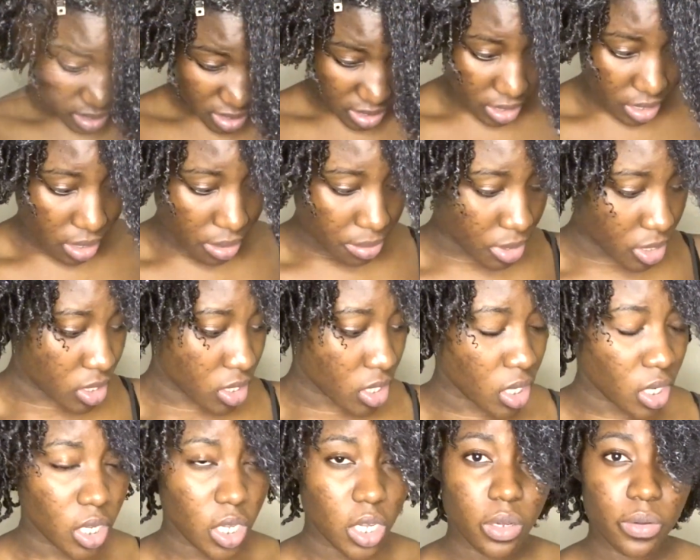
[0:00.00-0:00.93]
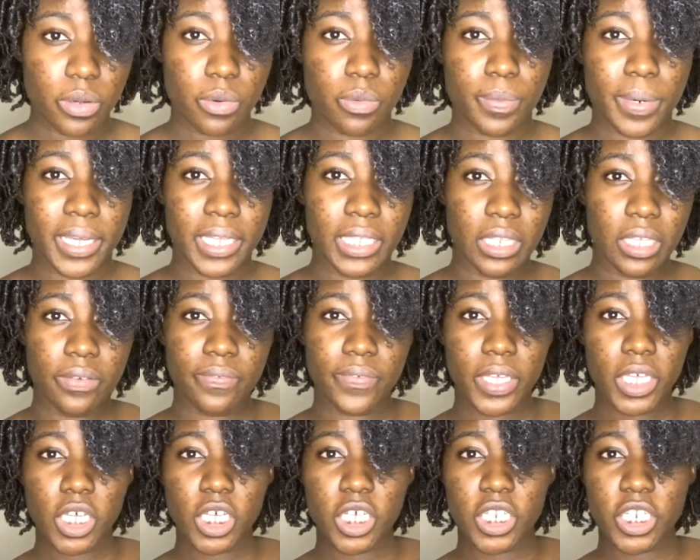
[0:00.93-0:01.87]
And now I'm just gonna go on my
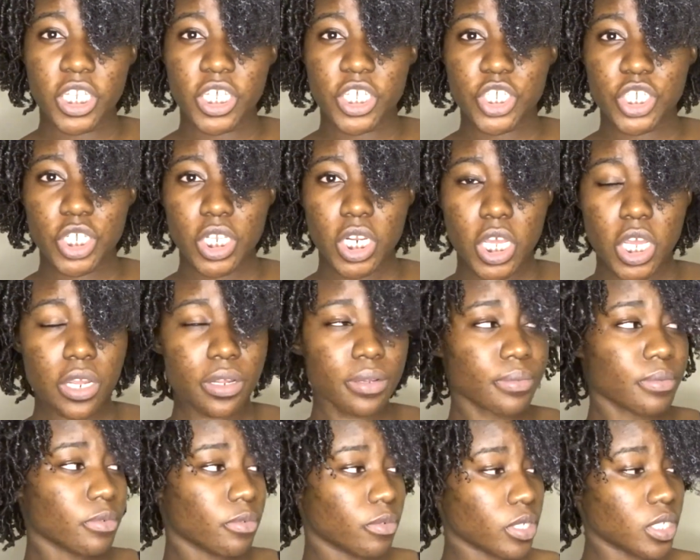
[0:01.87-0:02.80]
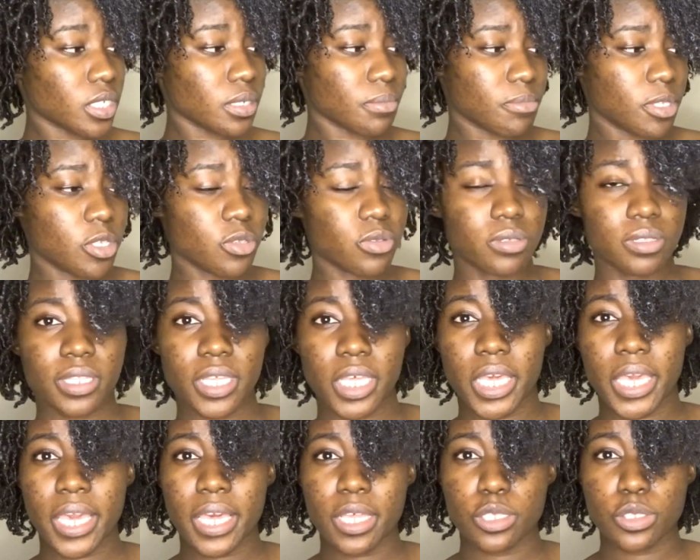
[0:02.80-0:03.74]
leave-in conditioner, which I'm using the
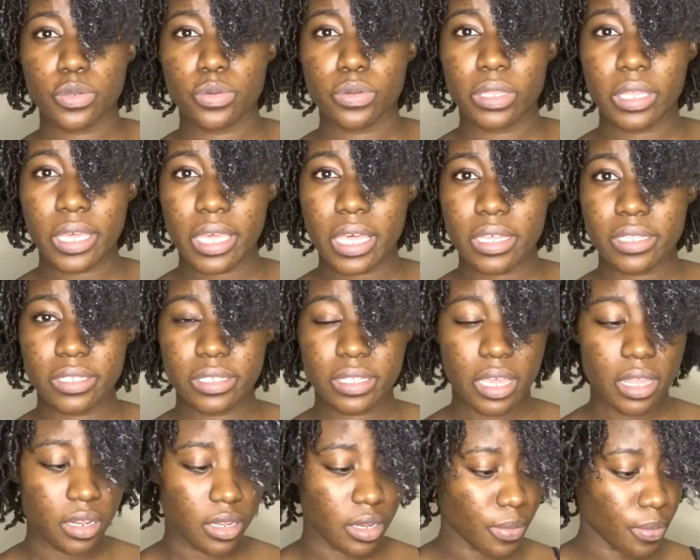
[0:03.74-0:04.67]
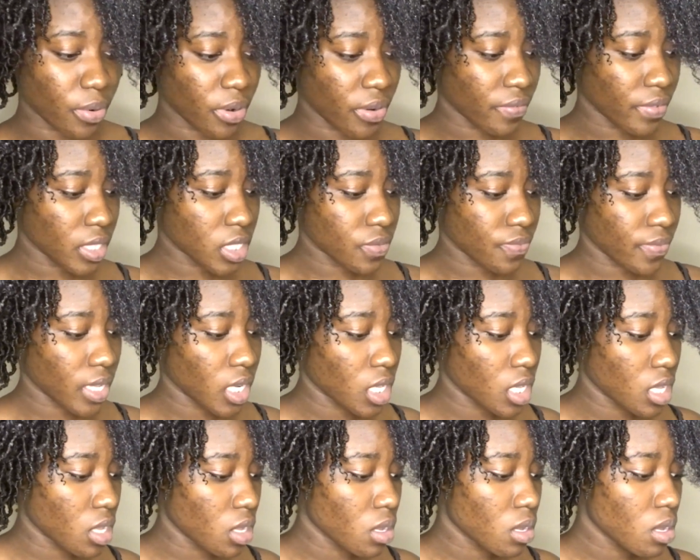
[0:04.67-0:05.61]
Cantu, like I said in the previous
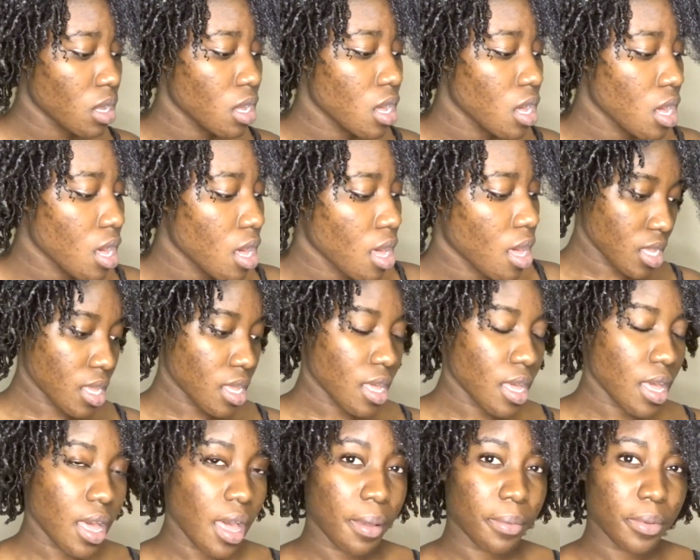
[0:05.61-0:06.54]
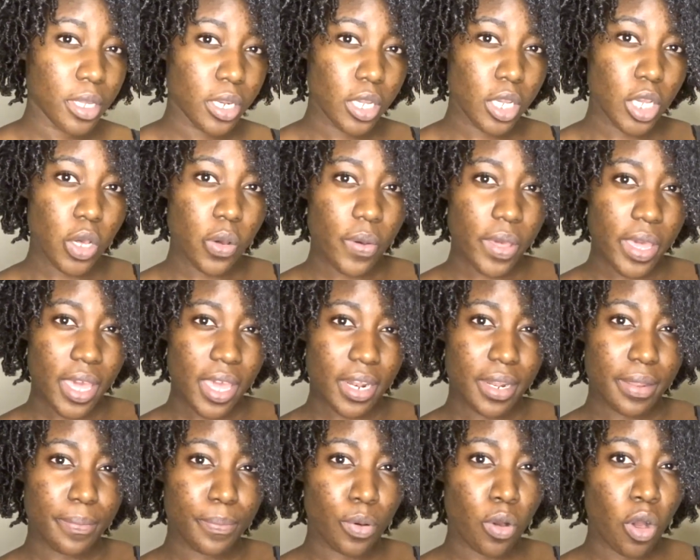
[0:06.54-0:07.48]
video. I'm gonna go
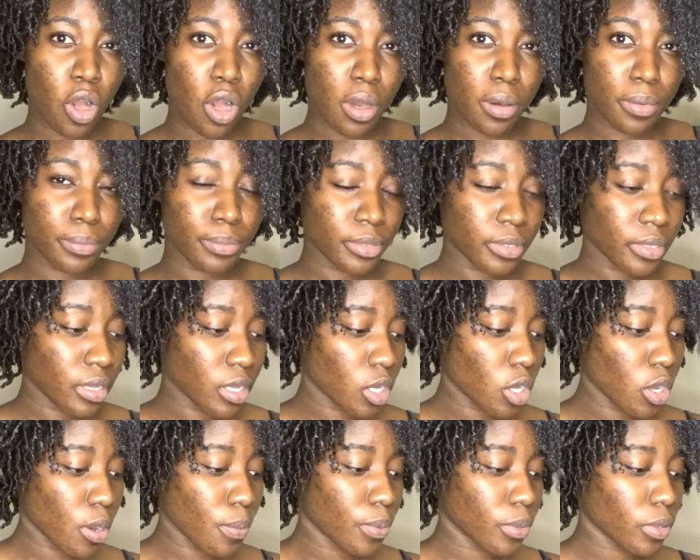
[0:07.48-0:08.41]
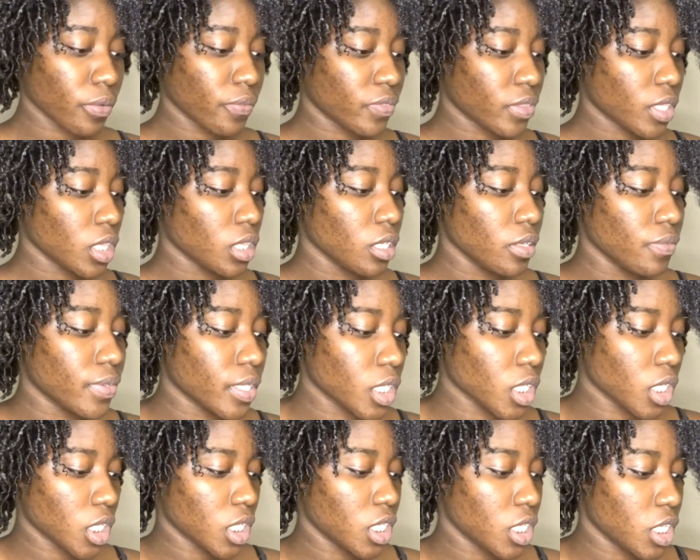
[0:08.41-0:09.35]
ahead and pump a couple of the
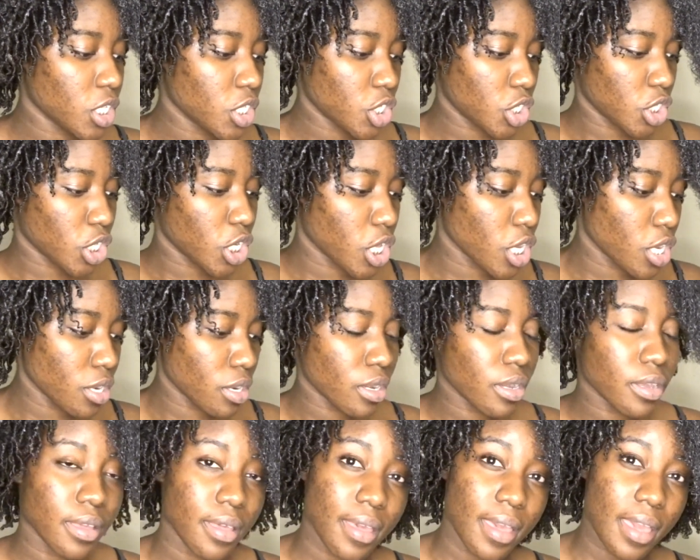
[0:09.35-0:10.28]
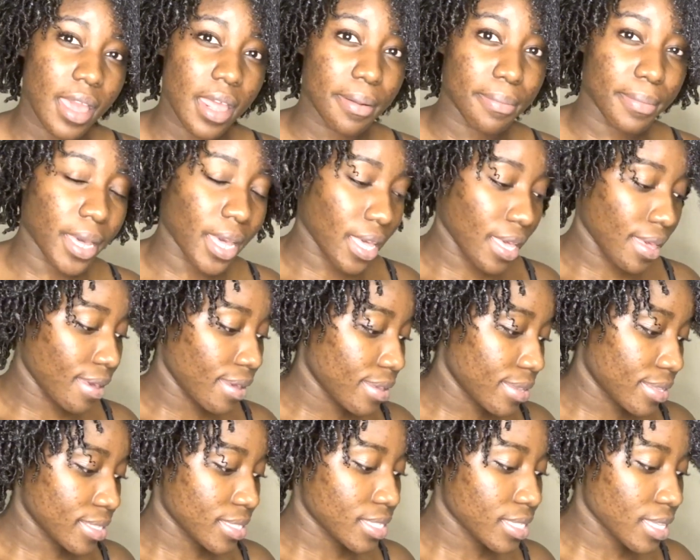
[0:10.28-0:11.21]
leave-in conditioner in my
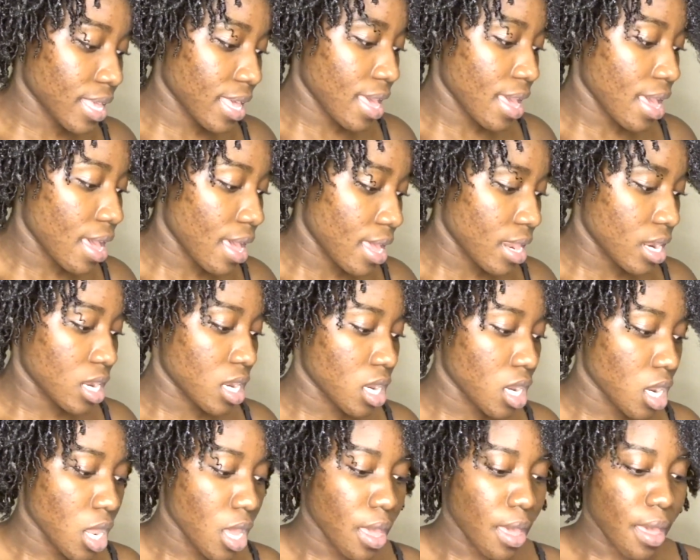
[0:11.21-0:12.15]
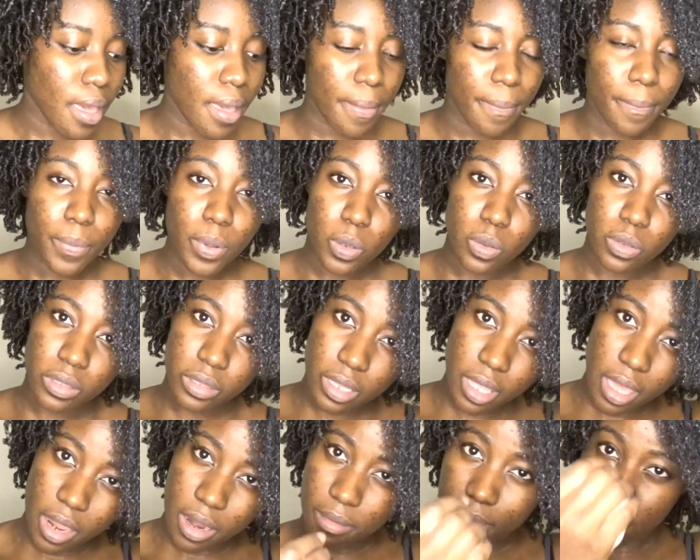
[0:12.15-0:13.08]
hands and put
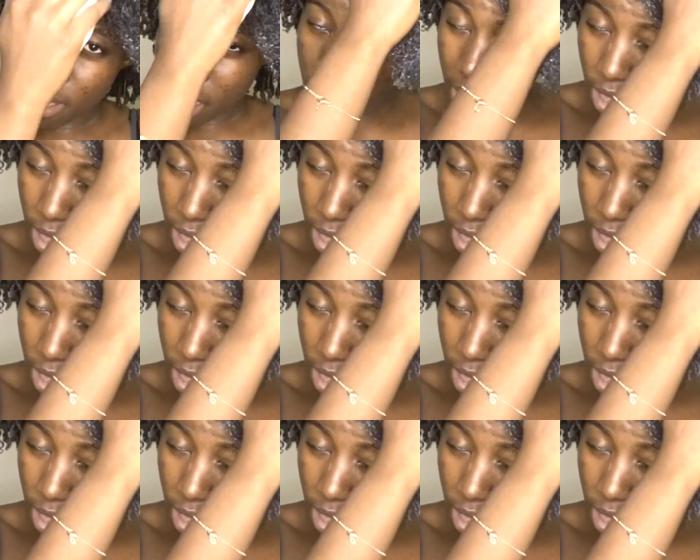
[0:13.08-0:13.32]
that in my